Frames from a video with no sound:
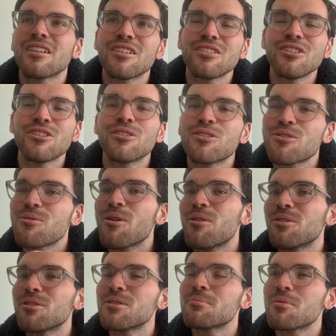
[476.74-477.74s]
little quote
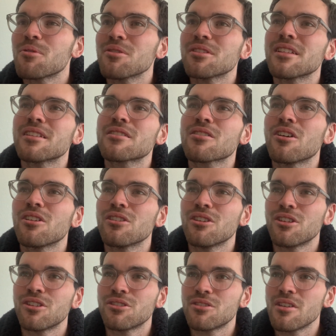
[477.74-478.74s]
on the board that's called
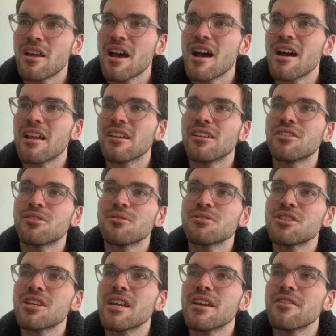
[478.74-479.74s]
La
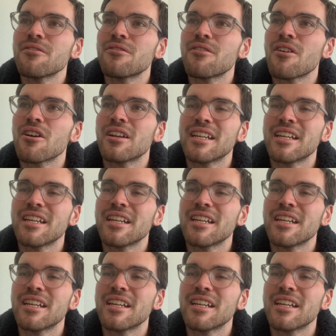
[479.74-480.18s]
Dolce Far